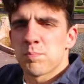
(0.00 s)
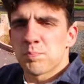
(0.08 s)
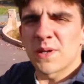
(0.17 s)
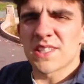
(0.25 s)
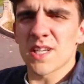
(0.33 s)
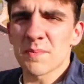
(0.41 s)

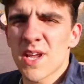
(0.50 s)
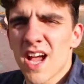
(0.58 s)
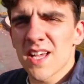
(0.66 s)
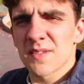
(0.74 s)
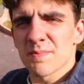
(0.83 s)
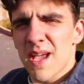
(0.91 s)
What's up
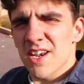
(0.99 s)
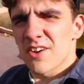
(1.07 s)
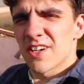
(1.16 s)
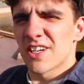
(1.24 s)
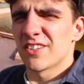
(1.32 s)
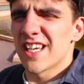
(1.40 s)
guys,
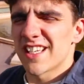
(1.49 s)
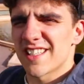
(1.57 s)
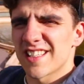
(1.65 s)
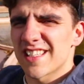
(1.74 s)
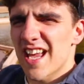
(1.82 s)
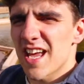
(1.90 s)
Mato Hill here
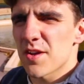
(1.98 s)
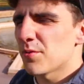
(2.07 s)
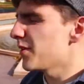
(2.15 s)
today